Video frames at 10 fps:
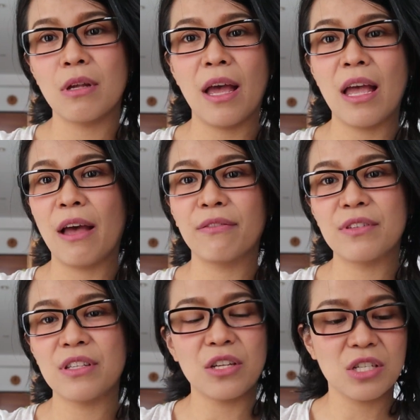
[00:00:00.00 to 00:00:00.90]
I have
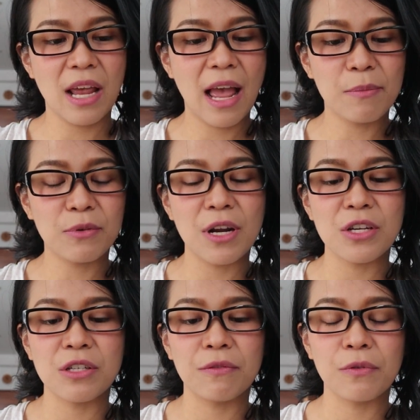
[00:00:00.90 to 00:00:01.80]
such
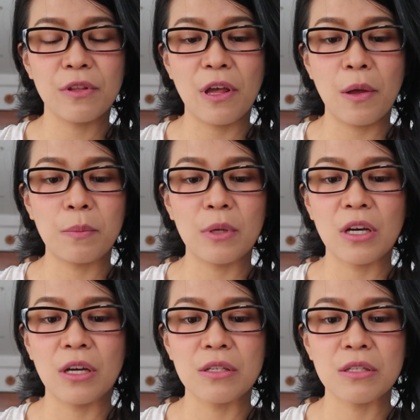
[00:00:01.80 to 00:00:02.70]
admiration for them,
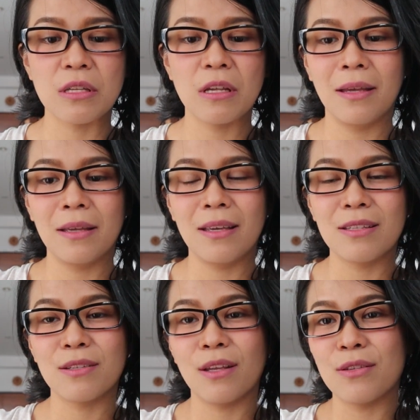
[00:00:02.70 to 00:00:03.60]
because
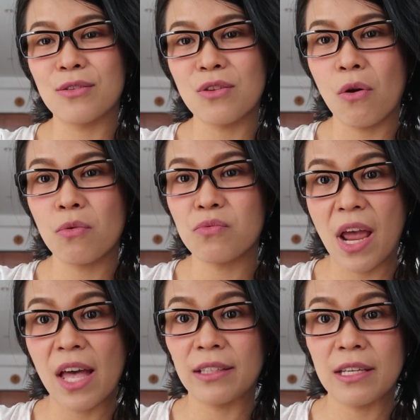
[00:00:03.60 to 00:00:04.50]
it's so
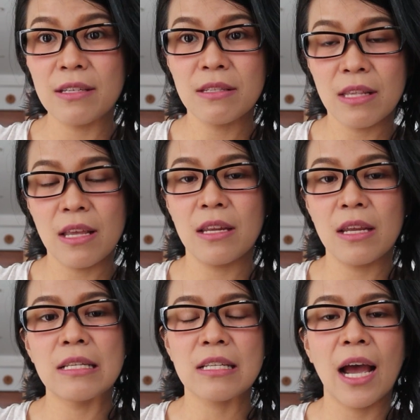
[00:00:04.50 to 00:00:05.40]
rarely seen
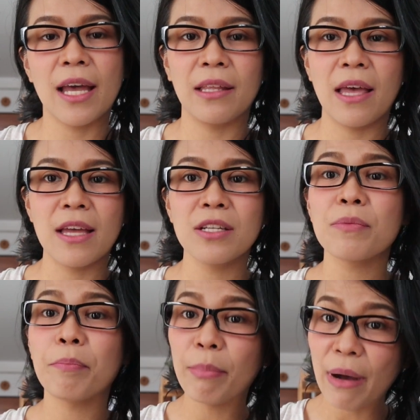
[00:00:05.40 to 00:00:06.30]
in
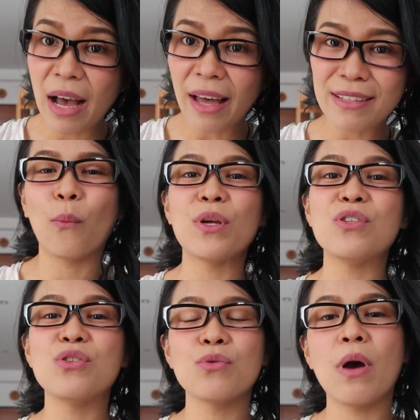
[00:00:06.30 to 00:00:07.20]
Thailand. But we
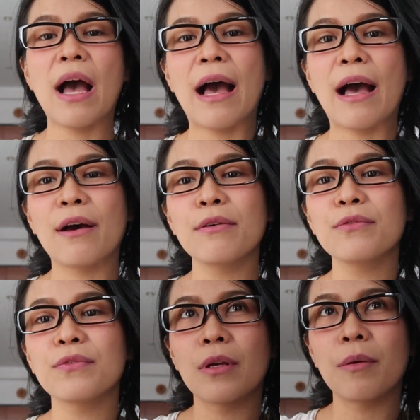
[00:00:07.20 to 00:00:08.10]
do have
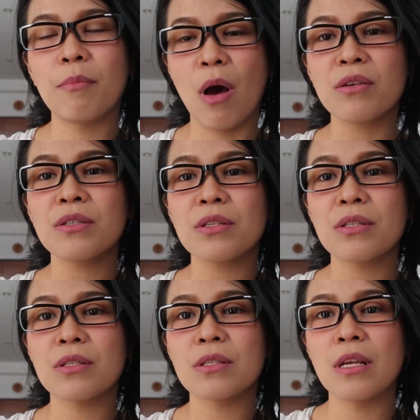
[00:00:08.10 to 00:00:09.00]

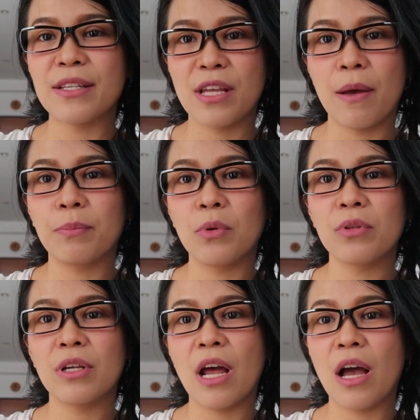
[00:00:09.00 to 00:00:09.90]
monks and
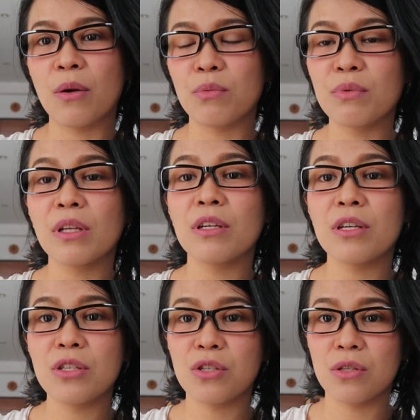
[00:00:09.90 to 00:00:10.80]
temple that are
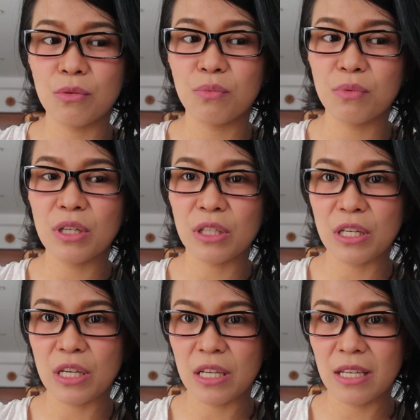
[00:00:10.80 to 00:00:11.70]

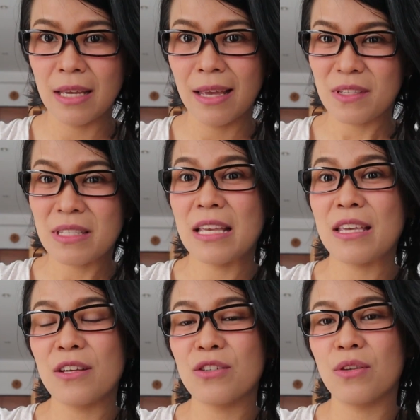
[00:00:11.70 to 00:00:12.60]
really
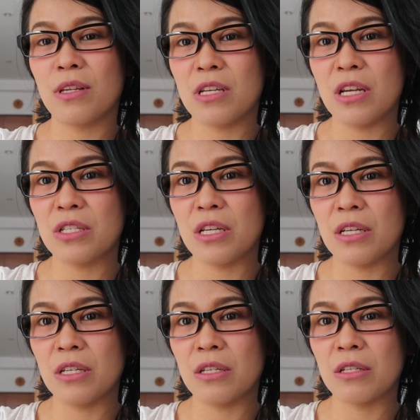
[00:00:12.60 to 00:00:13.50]
sticking to the
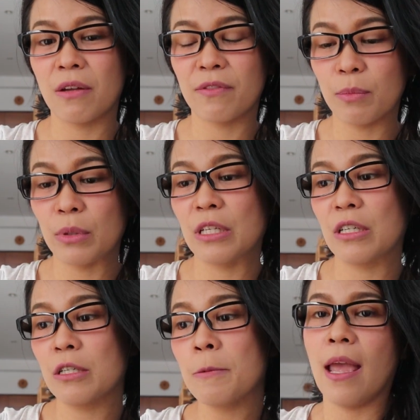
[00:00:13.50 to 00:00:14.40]
teachings of the
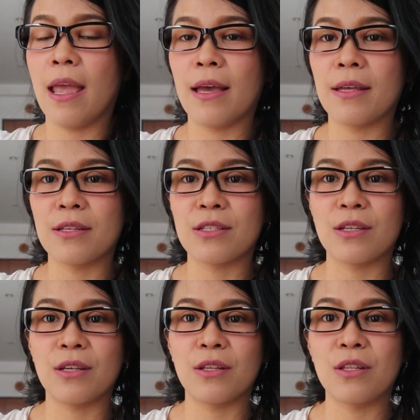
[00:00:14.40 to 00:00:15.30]
Buddha, and
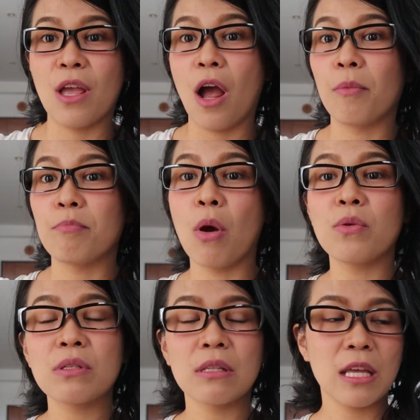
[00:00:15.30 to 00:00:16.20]
they are
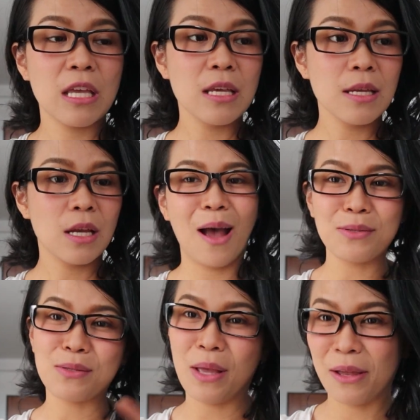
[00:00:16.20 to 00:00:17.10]
mostly
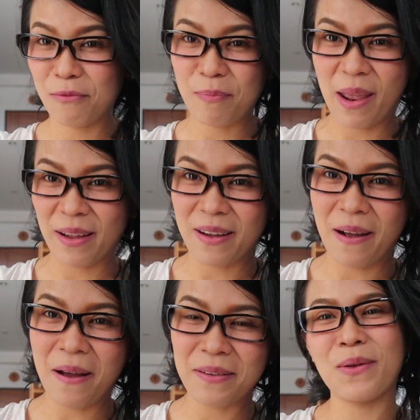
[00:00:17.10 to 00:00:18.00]
outside of
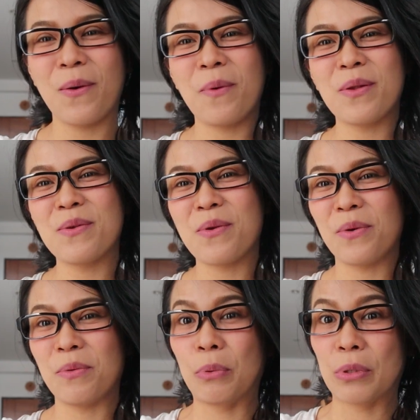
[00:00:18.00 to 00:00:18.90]
Bangkok. So when you
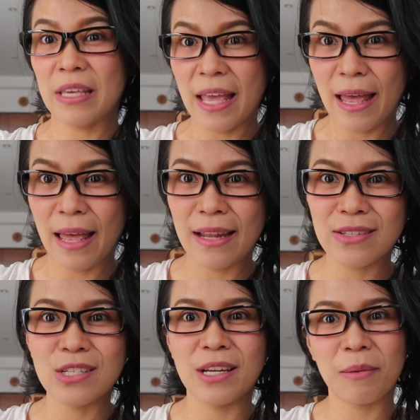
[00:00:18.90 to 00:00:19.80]
go to Phuket,
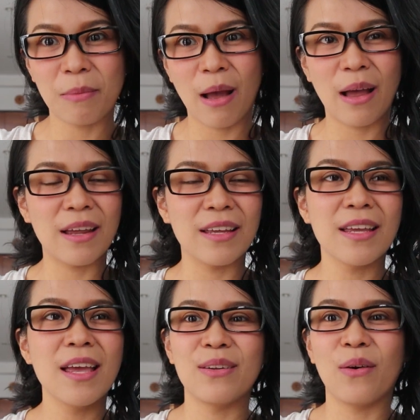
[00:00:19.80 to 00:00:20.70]
Chiang
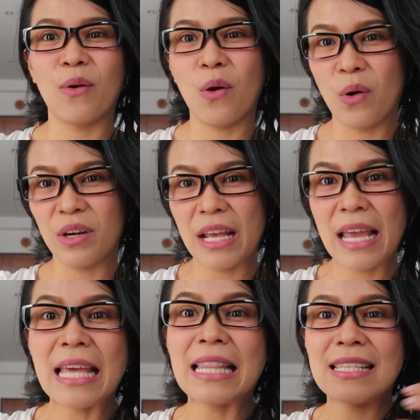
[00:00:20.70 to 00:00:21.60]
Mai, you know, or
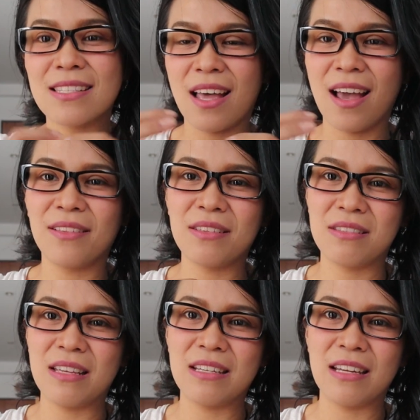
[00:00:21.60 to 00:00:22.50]
inside the
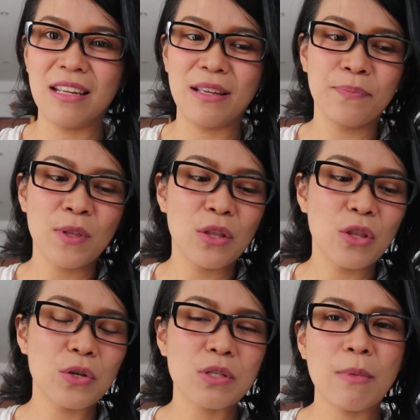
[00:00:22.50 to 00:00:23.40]
city,
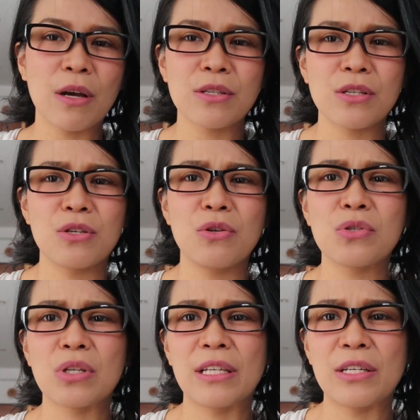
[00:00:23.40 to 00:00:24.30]
those monks are
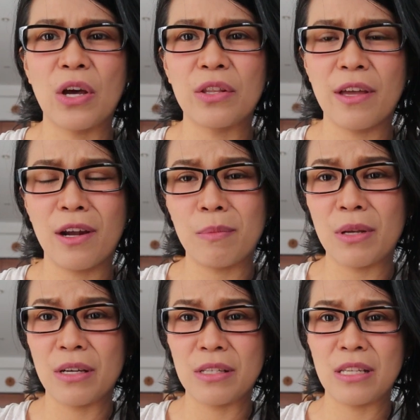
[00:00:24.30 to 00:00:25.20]
usually not there
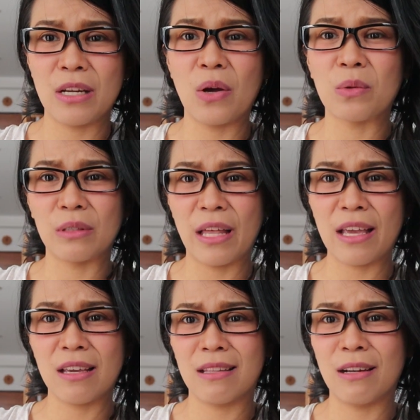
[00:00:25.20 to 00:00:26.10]
because they don't
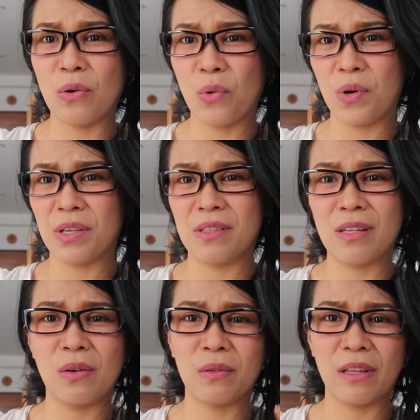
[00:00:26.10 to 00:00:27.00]
like the noise,
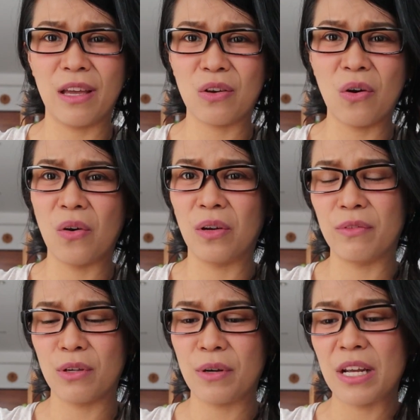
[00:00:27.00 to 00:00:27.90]
they don't like all
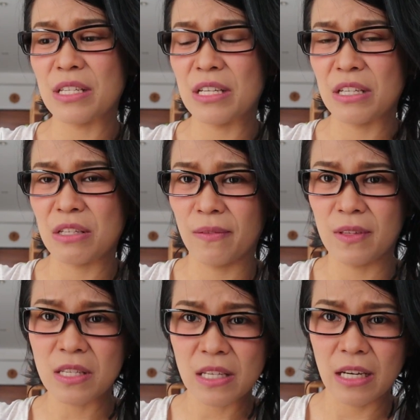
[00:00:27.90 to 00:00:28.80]
of the craziness of
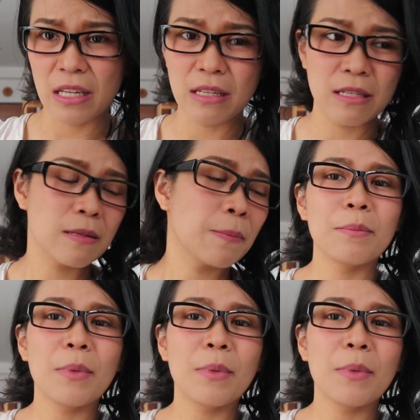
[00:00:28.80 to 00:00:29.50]
the cities.